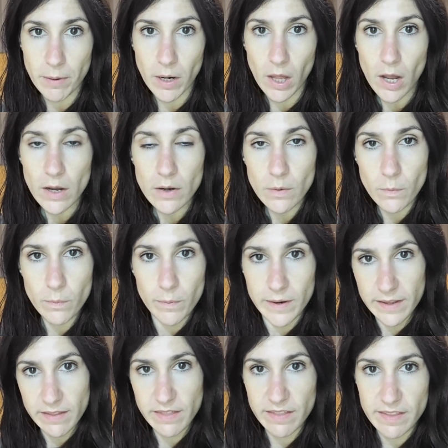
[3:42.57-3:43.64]
block
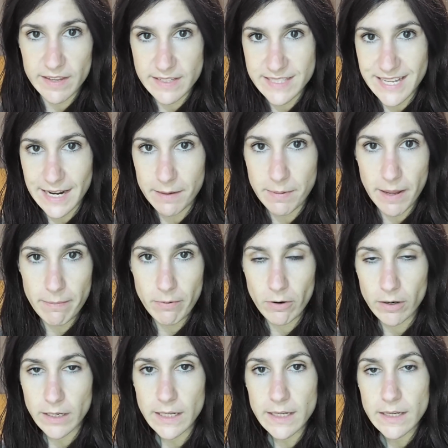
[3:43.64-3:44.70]
with sandpaper
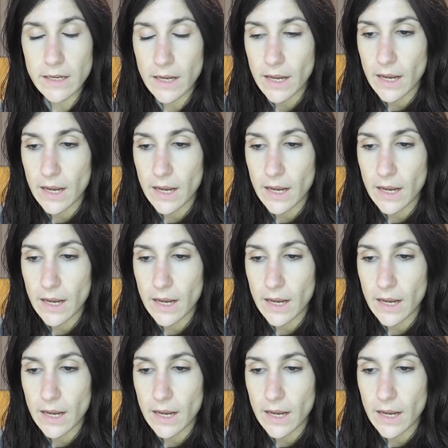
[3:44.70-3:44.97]
on it